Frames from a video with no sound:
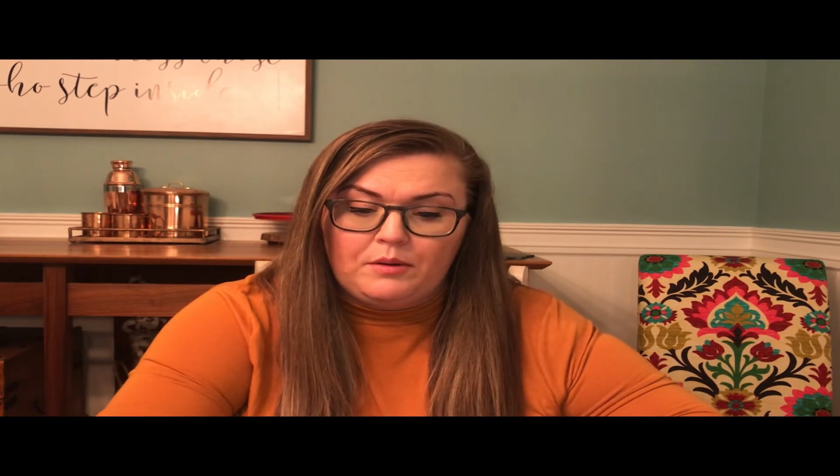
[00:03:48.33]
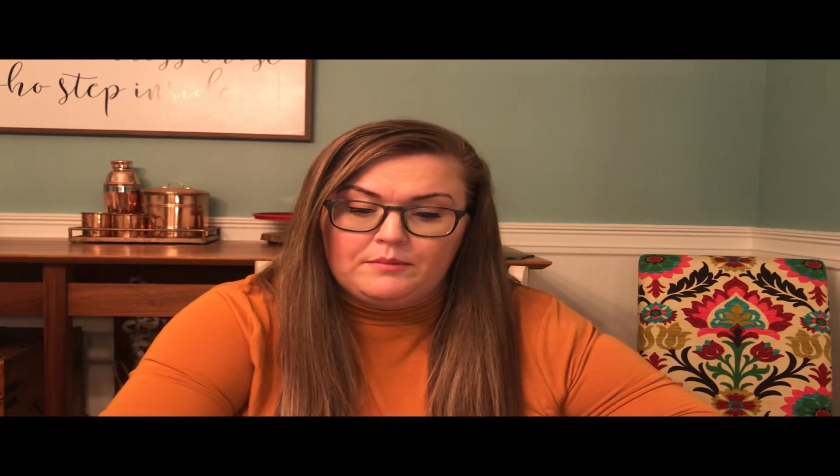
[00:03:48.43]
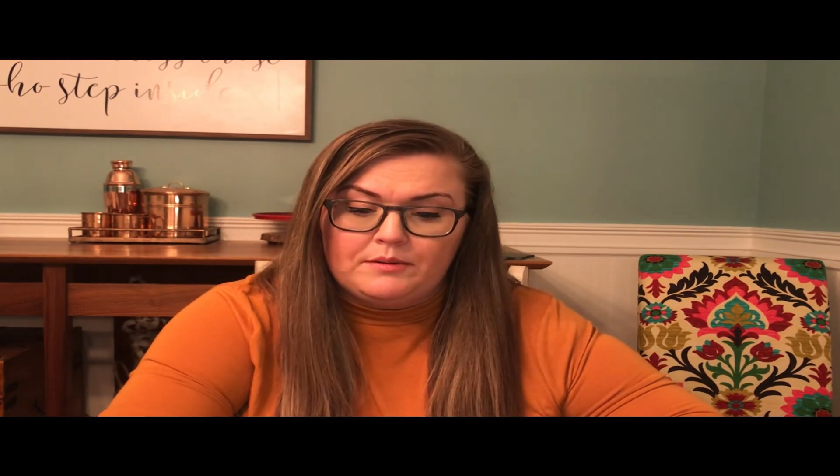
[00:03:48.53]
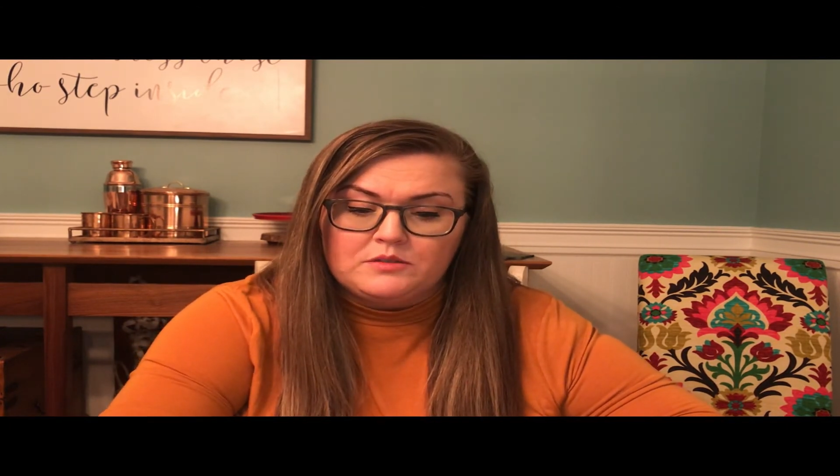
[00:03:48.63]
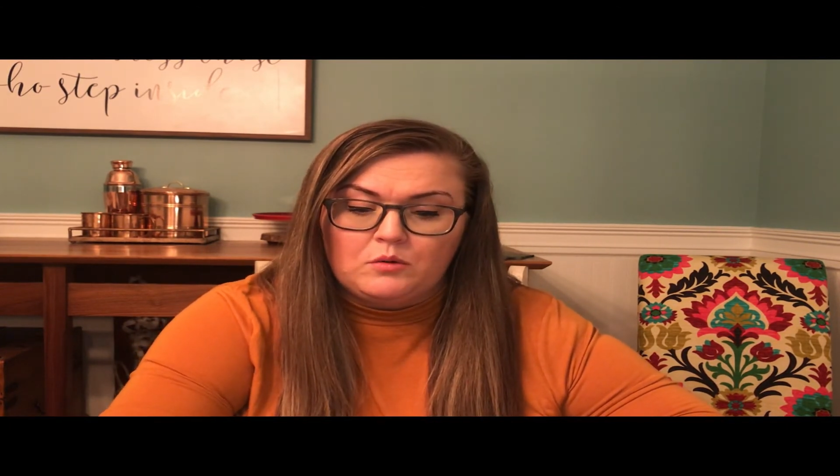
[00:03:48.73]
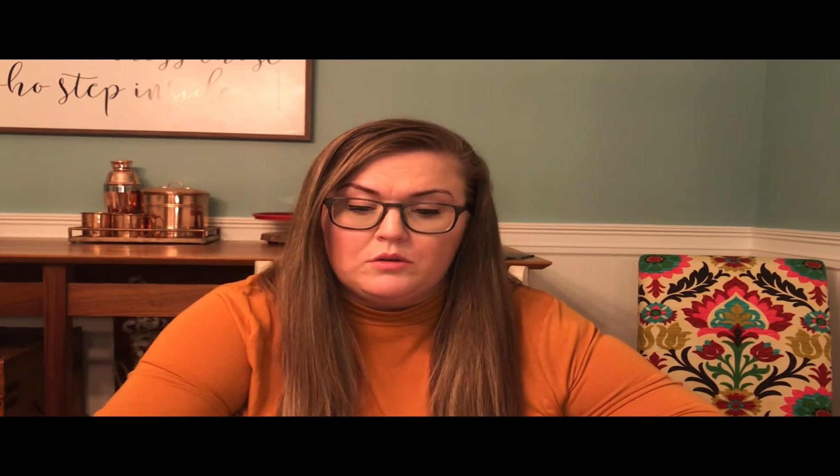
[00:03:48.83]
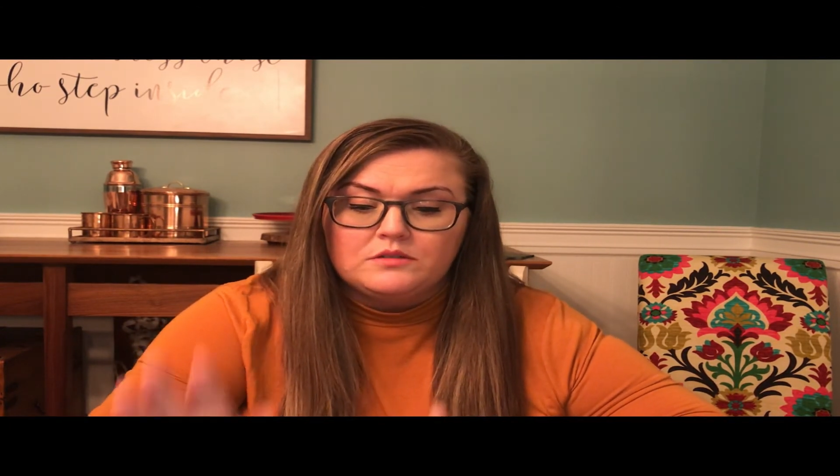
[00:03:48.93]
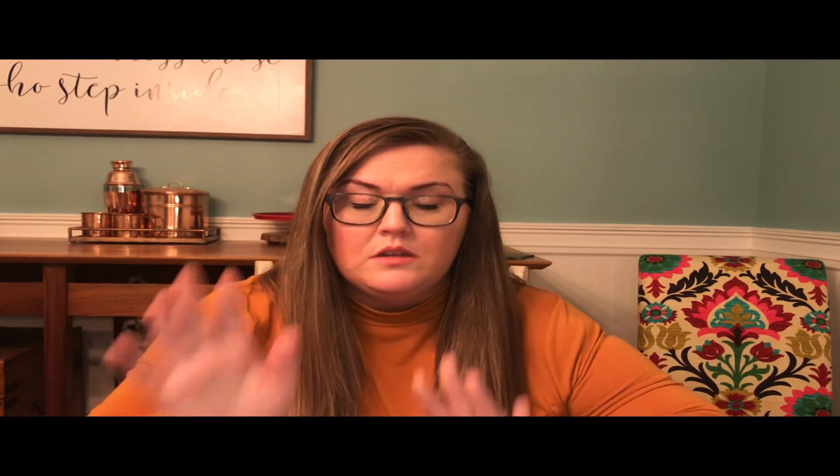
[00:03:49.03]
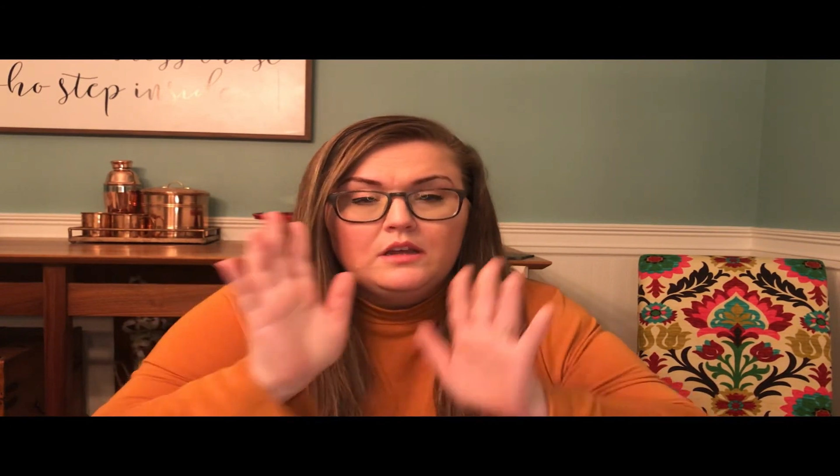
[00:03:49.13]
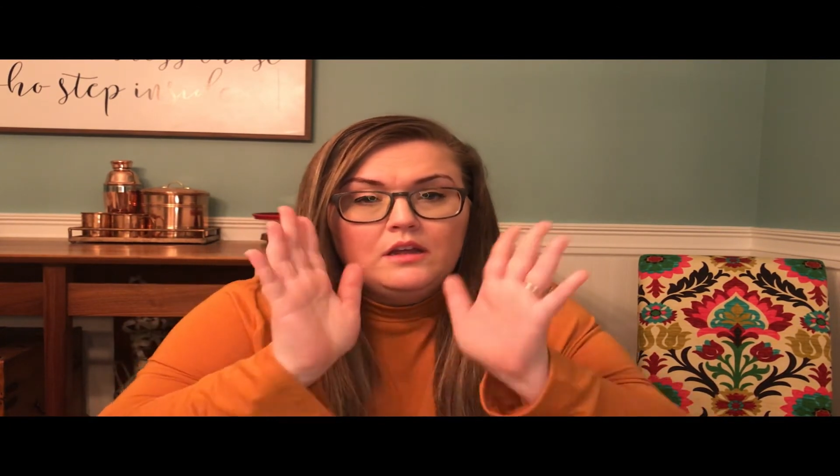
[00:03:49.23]
public
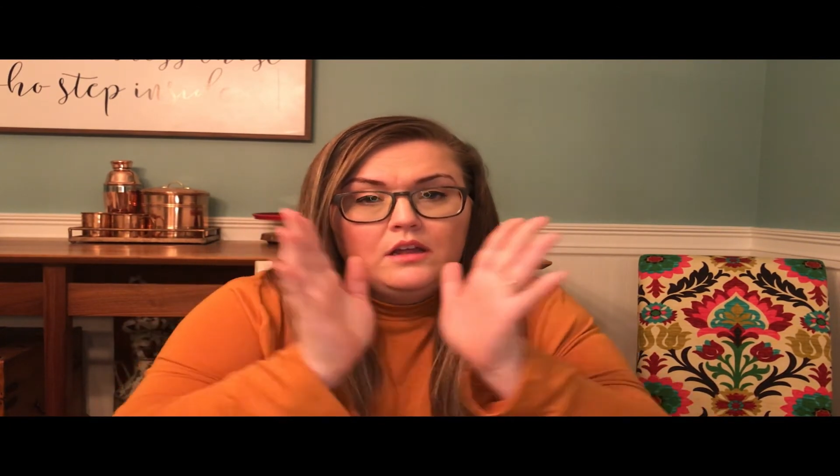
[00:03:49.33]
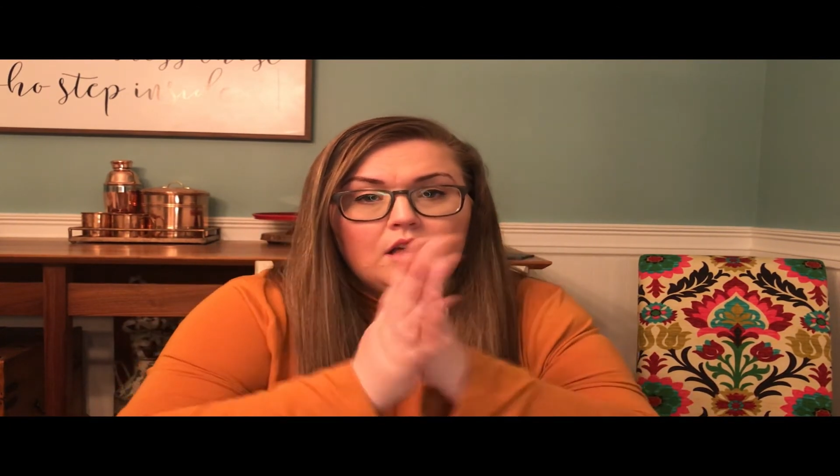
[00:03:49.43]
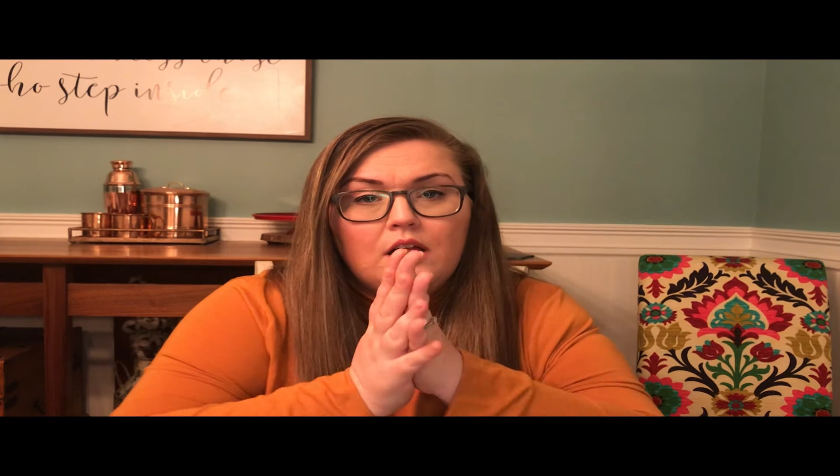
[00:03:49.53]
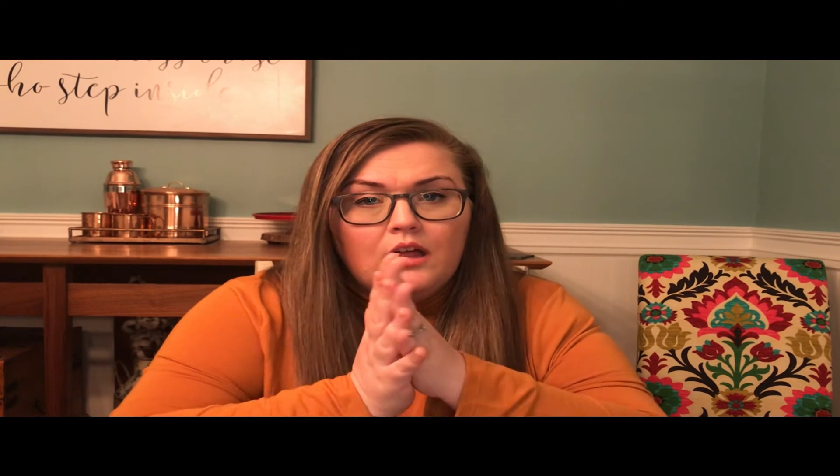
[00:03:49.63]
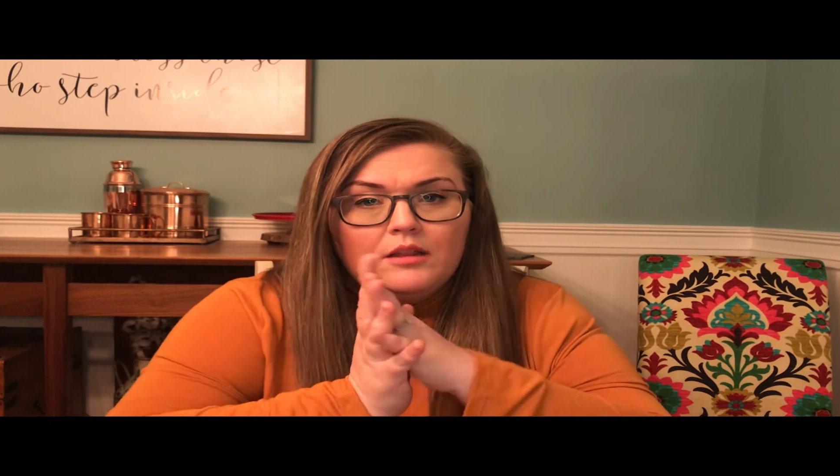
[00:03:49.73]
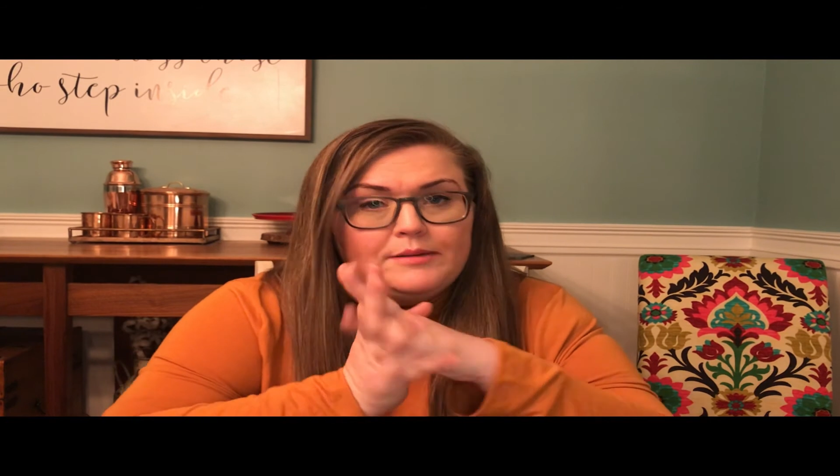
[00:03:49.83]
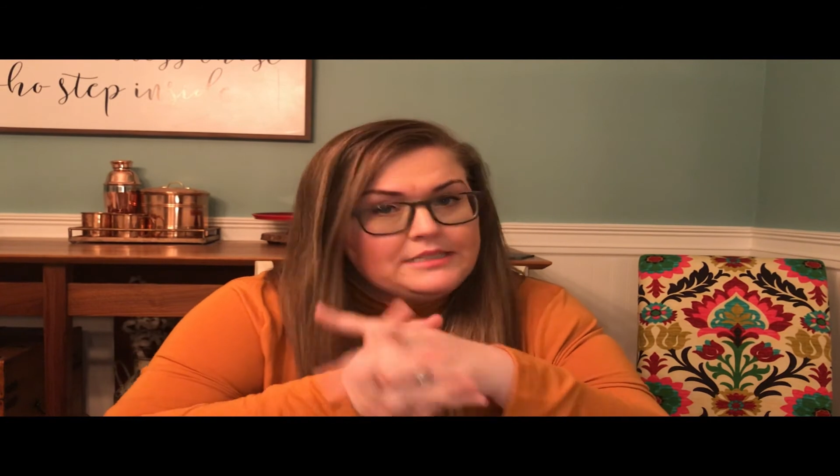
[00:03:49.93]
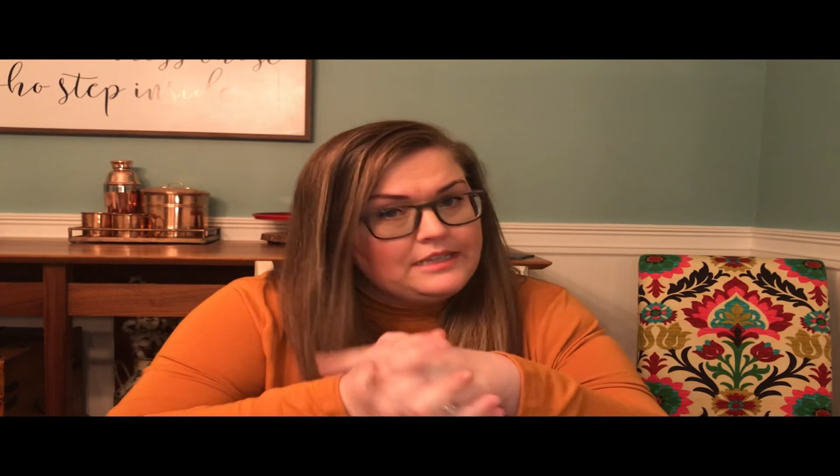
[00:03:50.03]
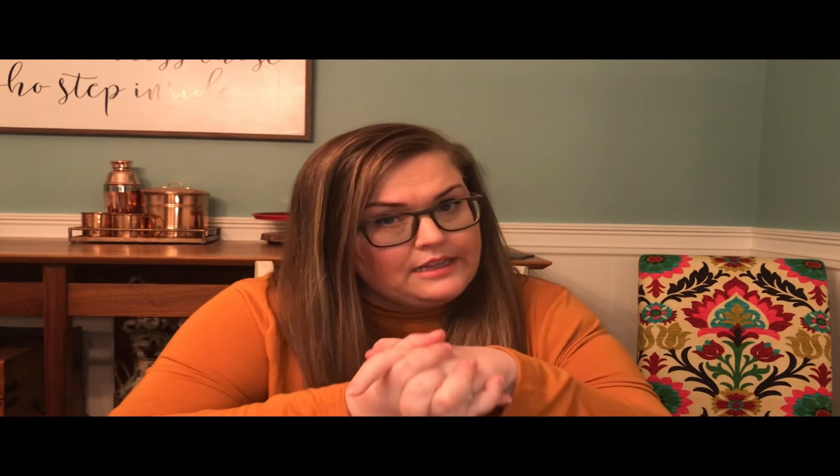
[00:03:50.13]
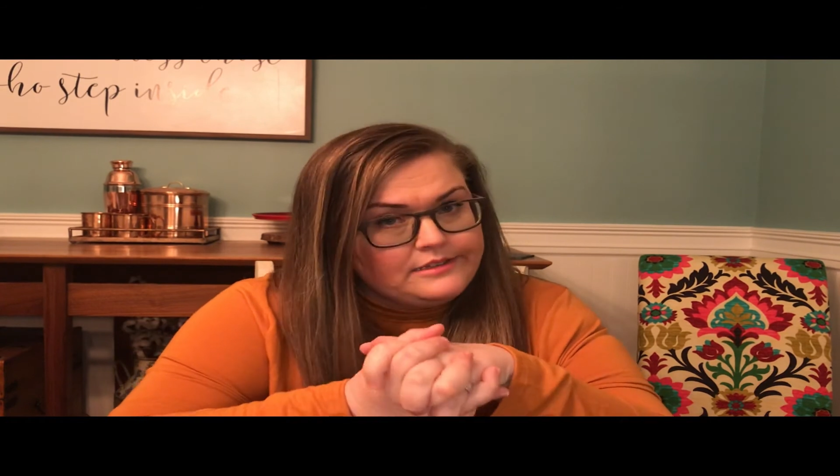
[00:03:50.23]
schools? Let me
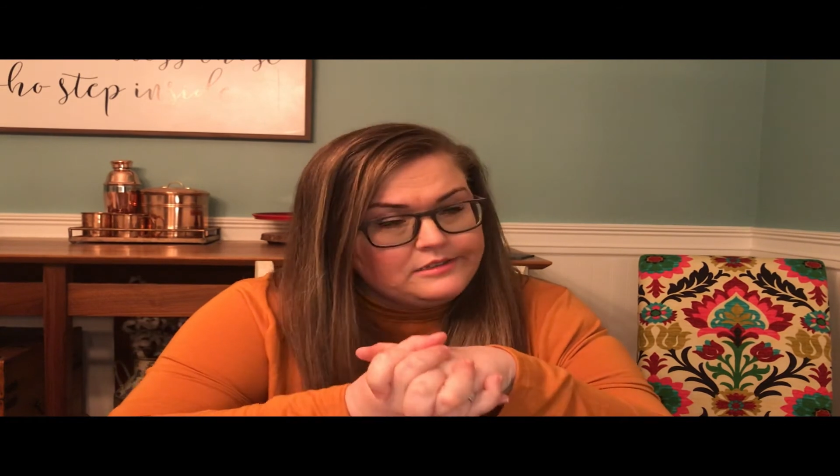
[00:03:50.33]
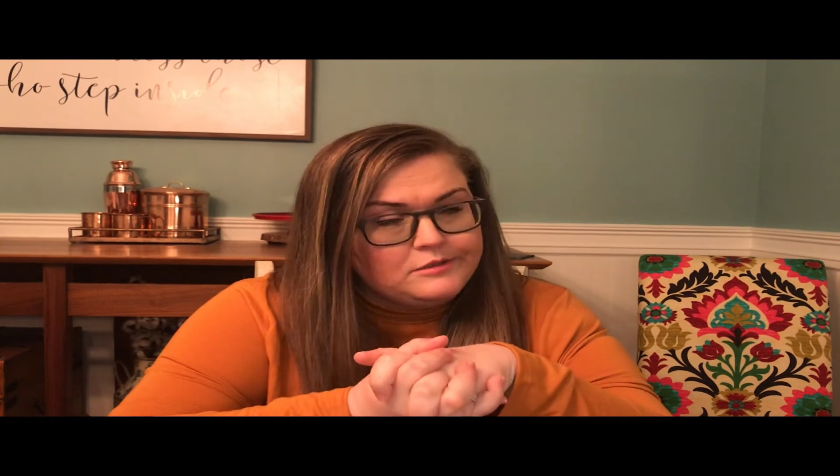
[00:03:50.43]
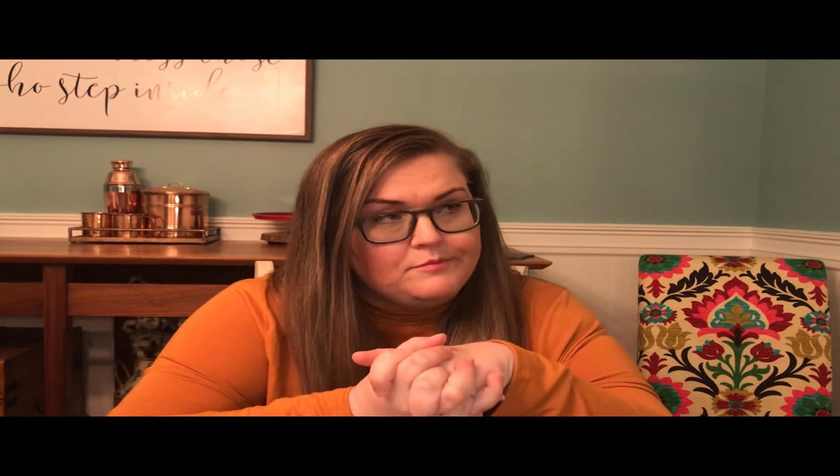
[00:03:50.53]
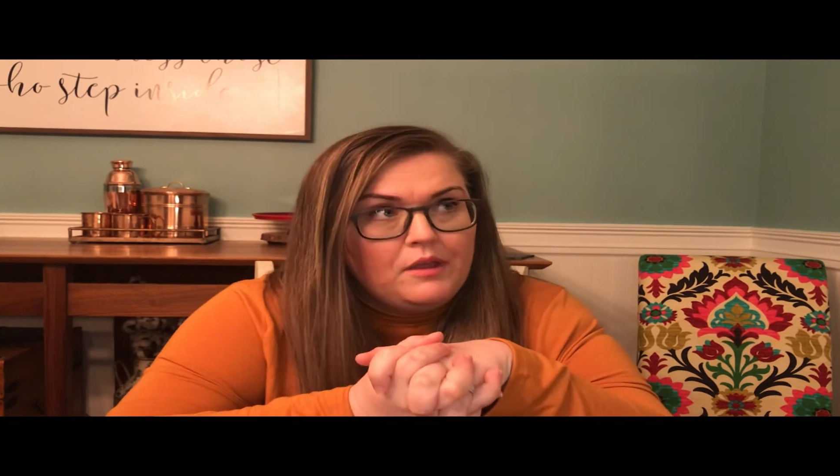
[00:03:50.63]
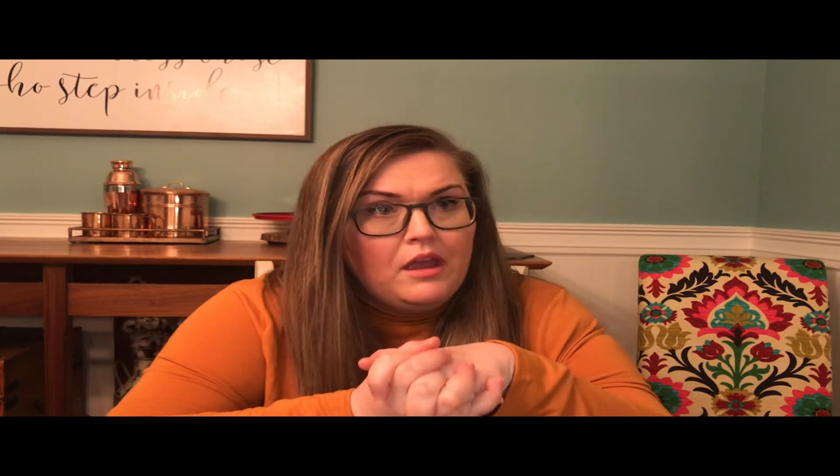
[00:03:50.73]
say this.